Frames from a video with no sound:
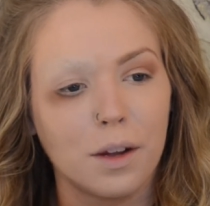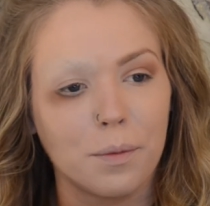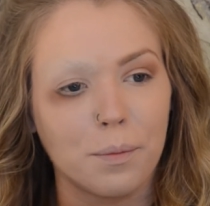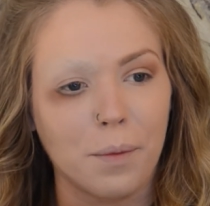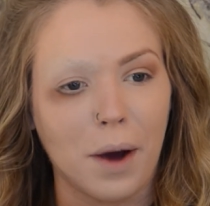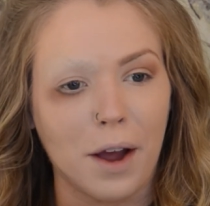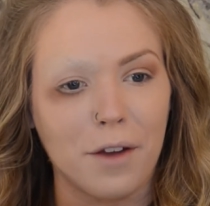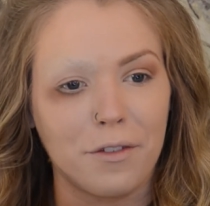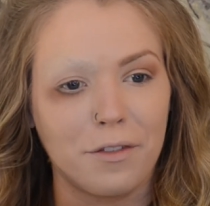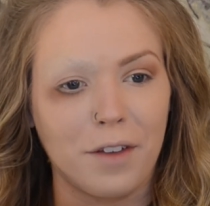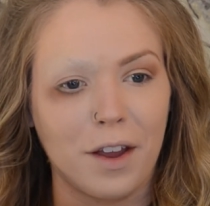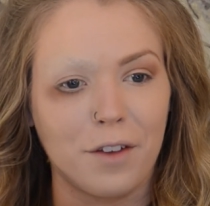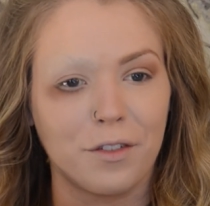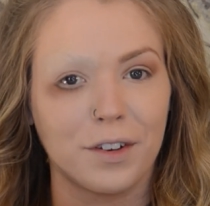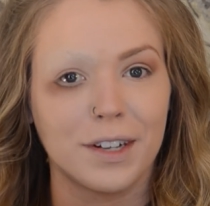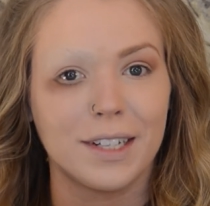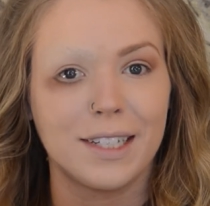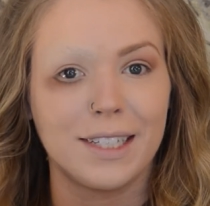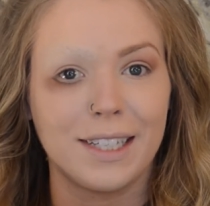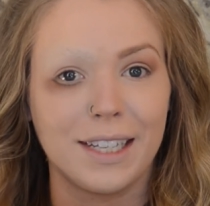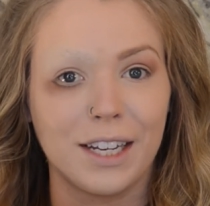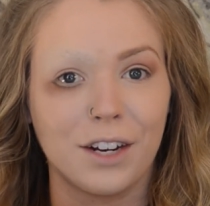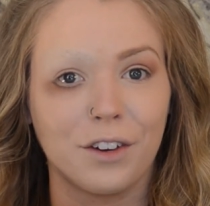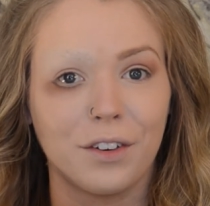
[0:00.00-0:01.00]
my favorite
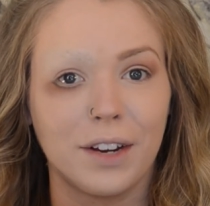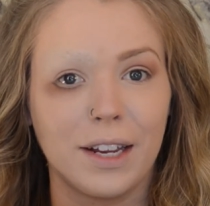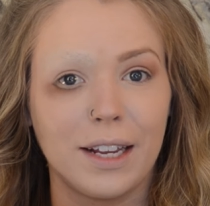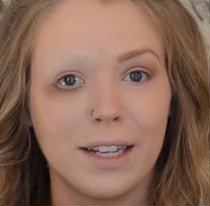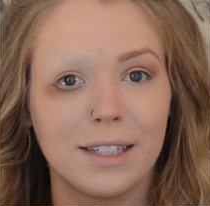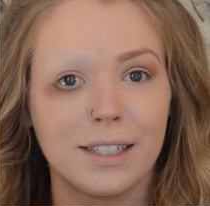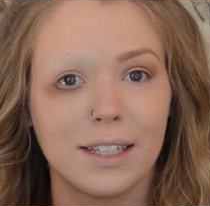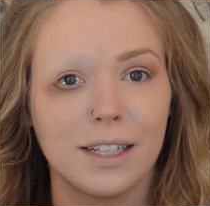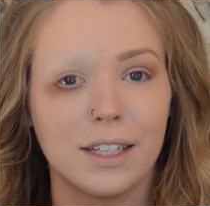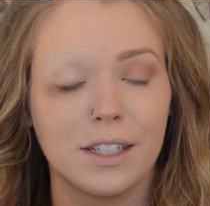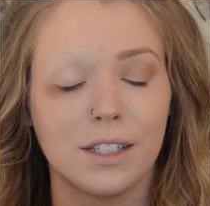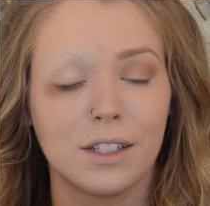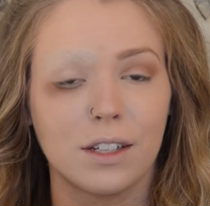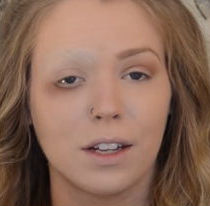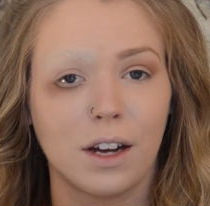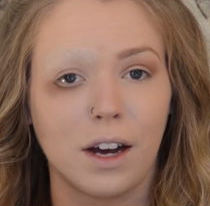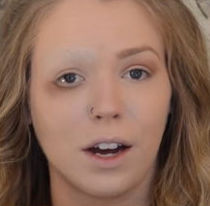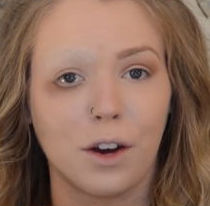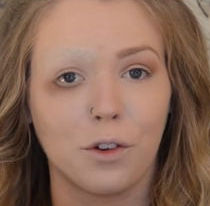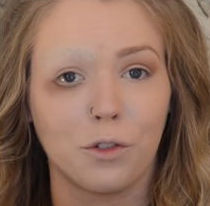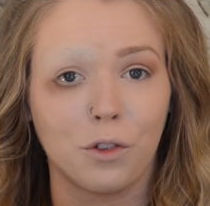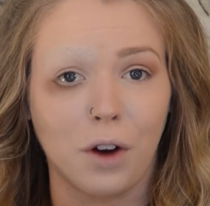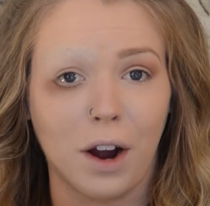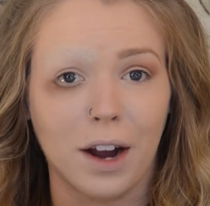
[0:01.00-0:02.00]
series is
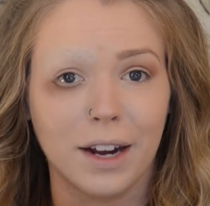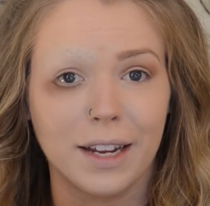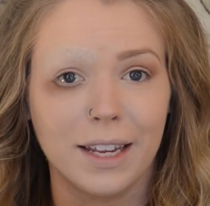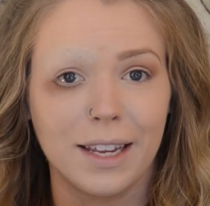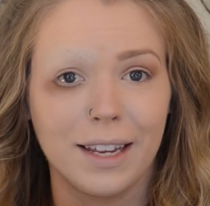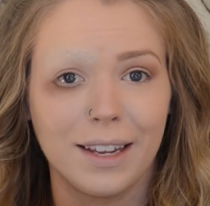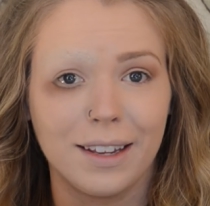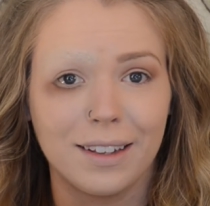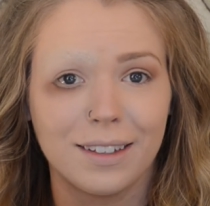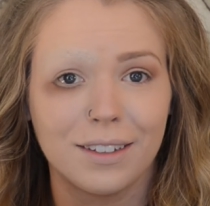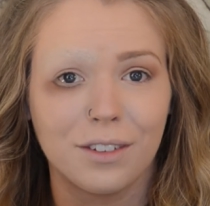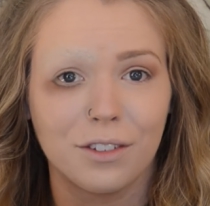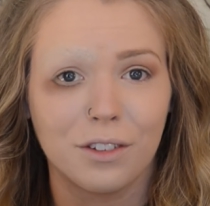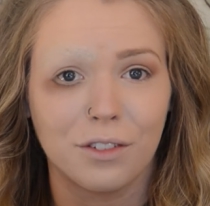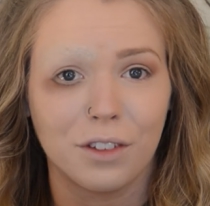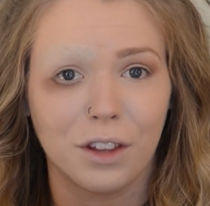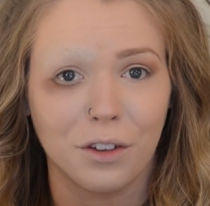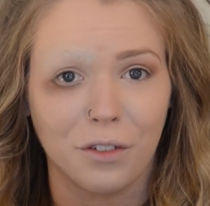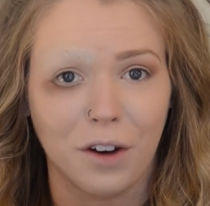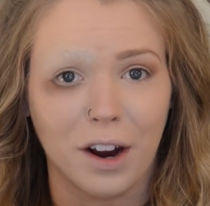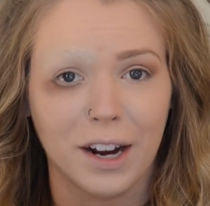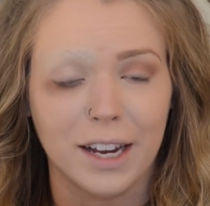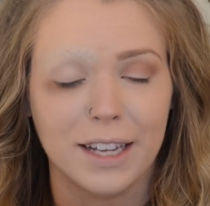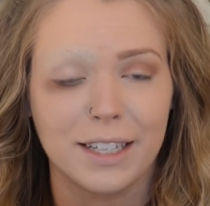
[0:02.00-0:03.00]
Rocky,
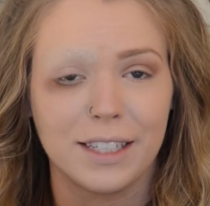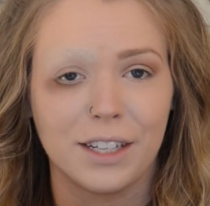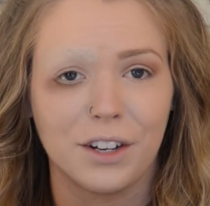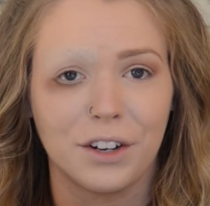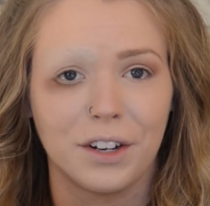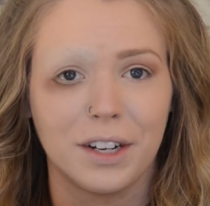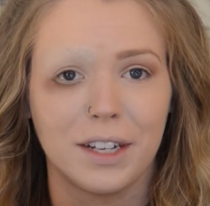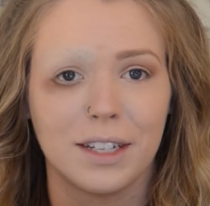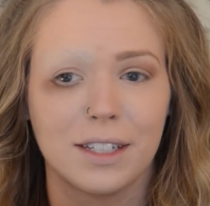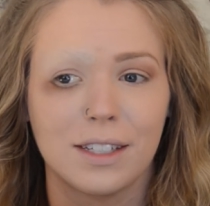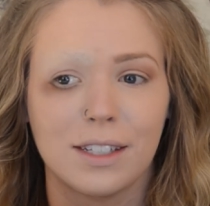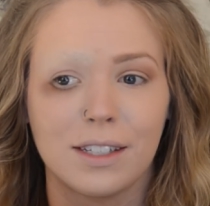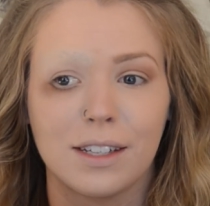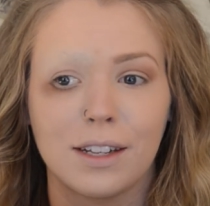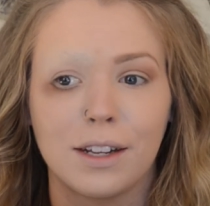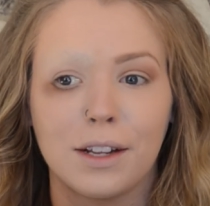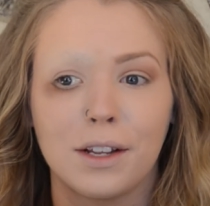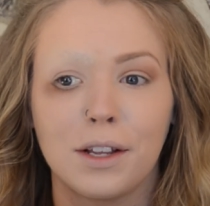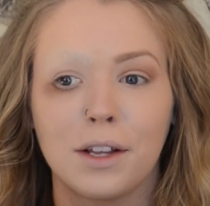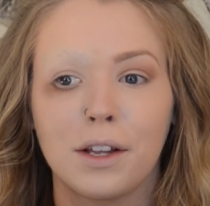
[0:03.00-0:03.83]
the Rocky series,